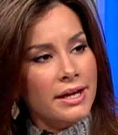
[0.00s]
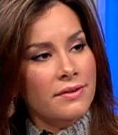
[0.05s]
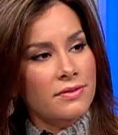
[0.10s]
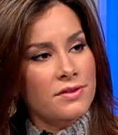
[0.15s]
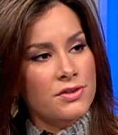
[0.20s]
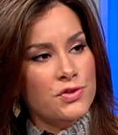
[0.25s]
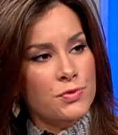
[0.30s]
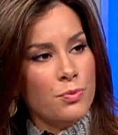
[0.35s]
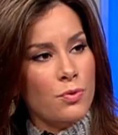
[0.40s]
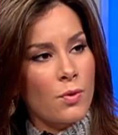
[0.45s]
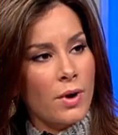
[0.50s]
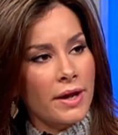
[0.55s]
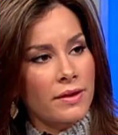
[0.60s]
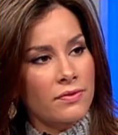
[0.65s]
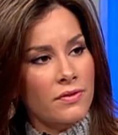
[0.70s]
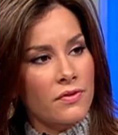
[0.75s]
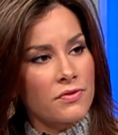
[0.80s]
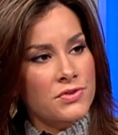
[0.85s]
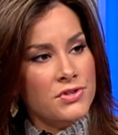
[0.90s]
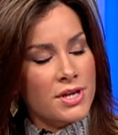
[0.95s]
at this
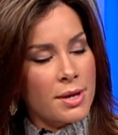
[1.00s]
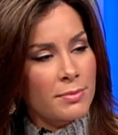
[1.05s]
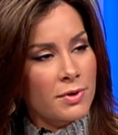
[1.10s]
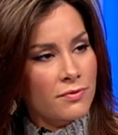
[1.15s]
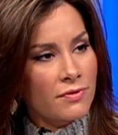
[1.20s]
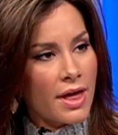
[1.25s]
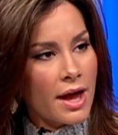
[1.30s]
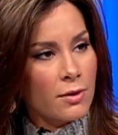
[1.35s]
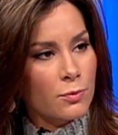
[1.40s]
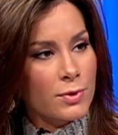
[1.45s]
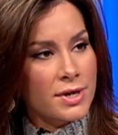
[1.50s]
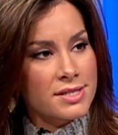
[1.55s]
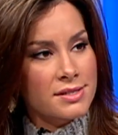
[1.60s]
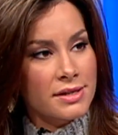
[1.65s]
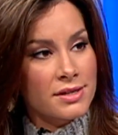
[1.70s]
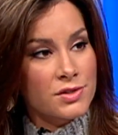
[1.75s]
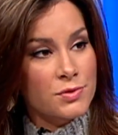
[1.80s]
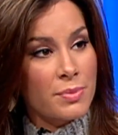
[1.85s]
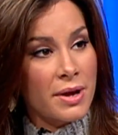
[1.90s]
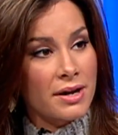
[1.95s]
point that some of that
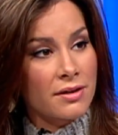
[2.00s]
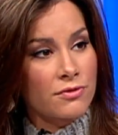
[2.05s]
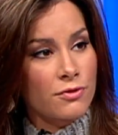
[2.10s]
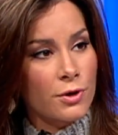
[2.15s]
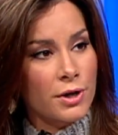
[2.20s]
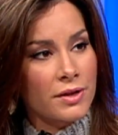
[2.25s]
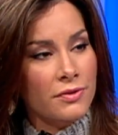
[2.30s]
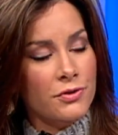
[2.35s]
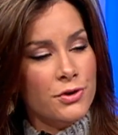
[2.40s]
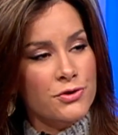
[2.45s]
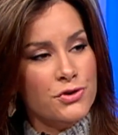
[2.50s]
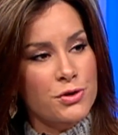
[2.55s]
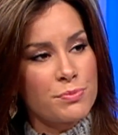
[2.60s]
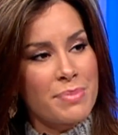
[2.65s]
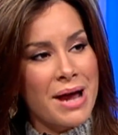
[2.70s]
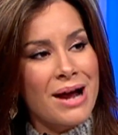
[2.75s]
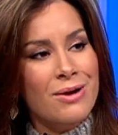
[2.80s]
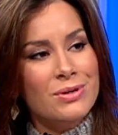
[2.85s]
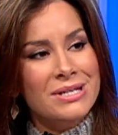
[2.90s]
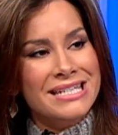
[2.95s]
risk has been averted. There's
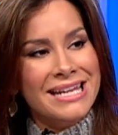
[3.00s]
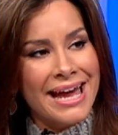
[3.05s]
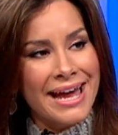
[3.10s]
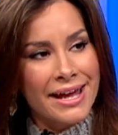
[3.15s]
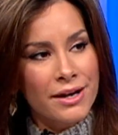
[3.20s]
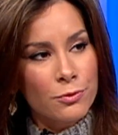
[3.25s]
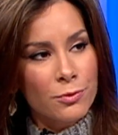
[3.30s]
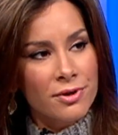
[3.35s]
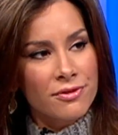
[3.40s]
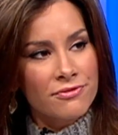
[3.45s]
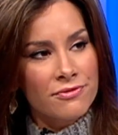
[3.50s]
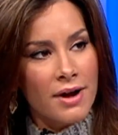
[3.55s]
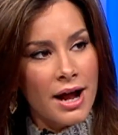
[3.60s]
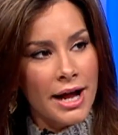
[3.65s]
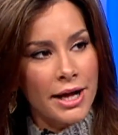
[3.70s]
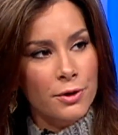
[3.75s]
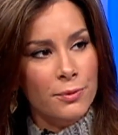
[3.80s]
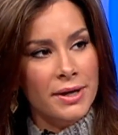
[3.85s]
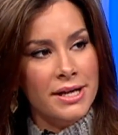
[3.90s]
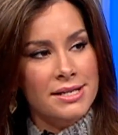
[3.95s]
about 10
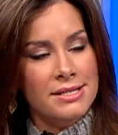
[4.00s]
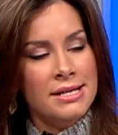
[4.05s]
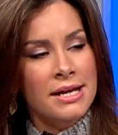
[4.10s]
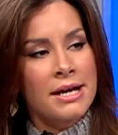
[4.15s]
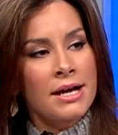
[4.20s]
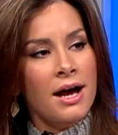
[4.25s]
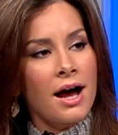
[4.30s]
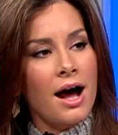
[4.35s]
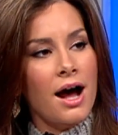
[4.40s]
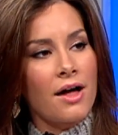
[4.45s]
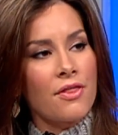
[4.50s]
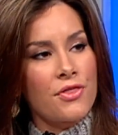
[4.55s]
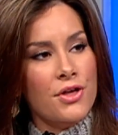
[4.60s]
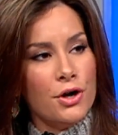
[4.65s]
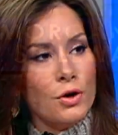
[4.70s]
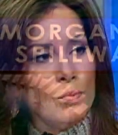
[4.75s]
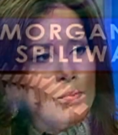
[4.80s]
refineries uh, that are